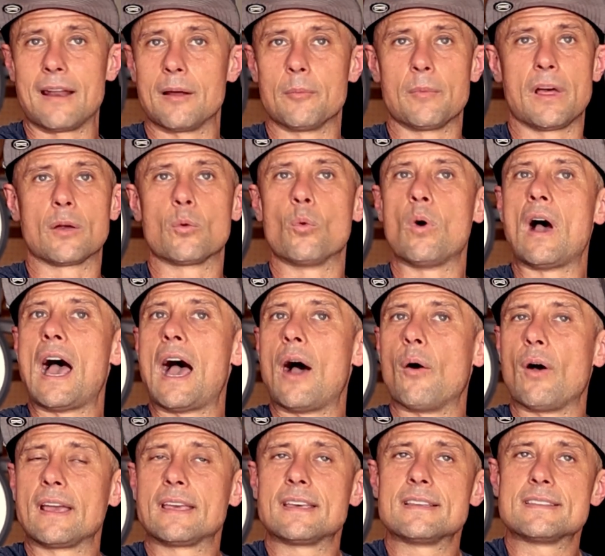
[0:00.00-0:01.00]
And I'm like,
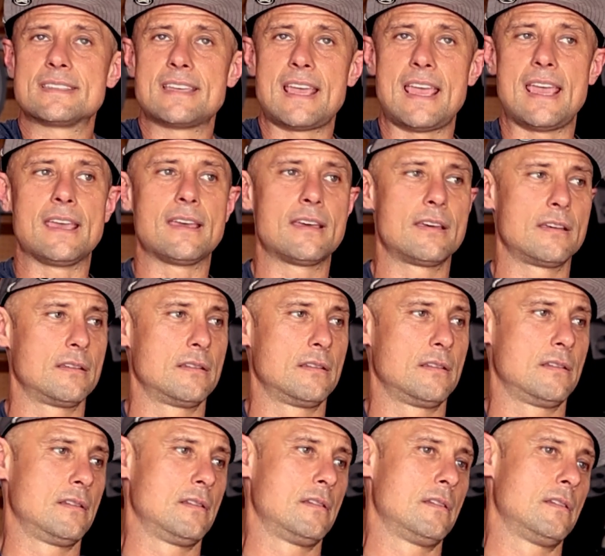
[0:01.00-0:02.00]
wow, I can take
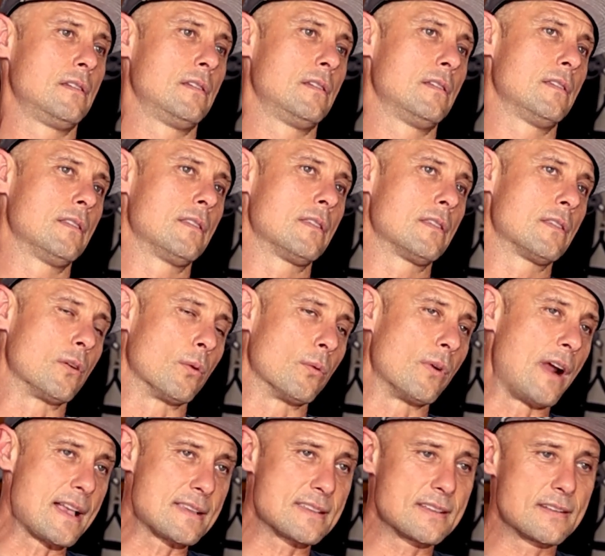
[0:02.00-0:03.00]
the
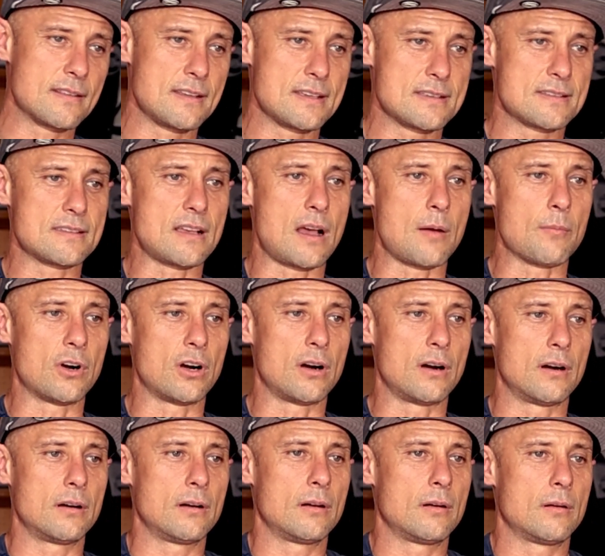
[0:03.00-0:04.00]
rest of the
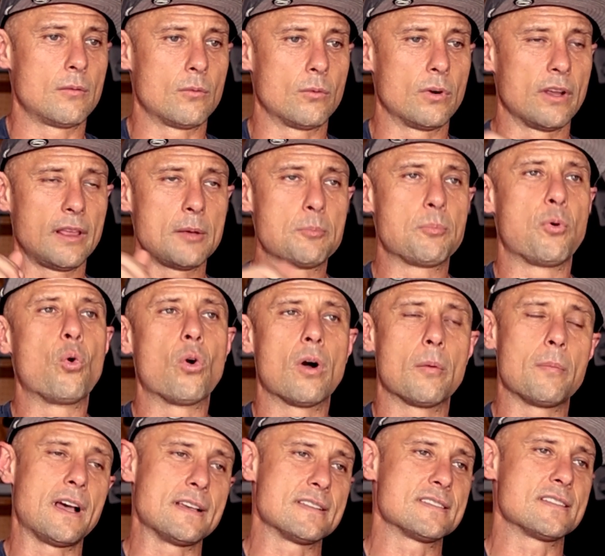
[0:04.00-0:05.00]
summer, really
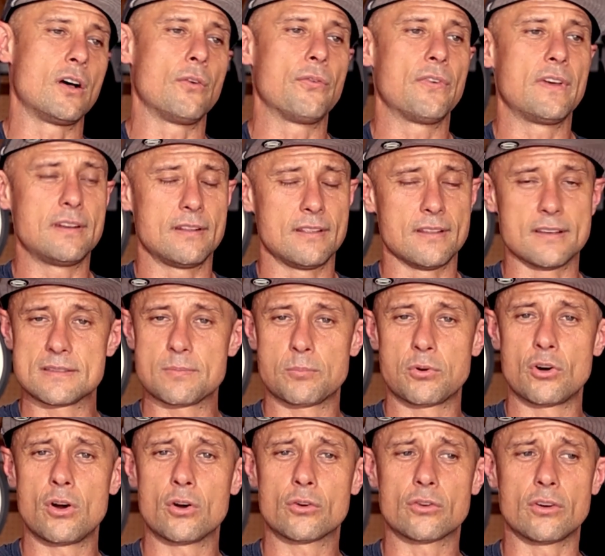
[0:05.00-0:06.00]
pour myself into this
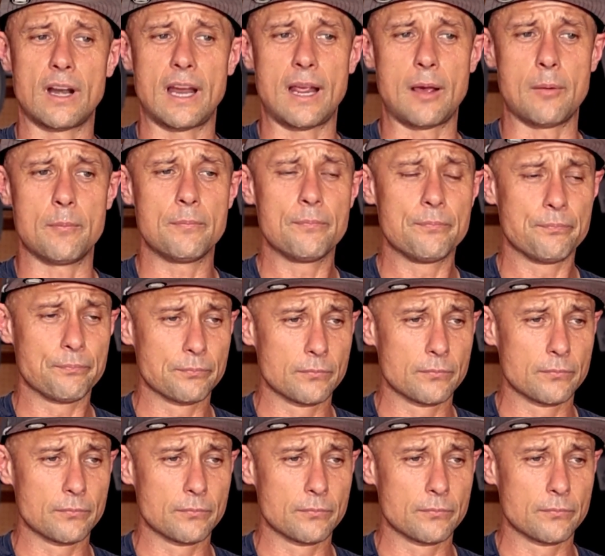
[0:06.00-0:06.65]
program.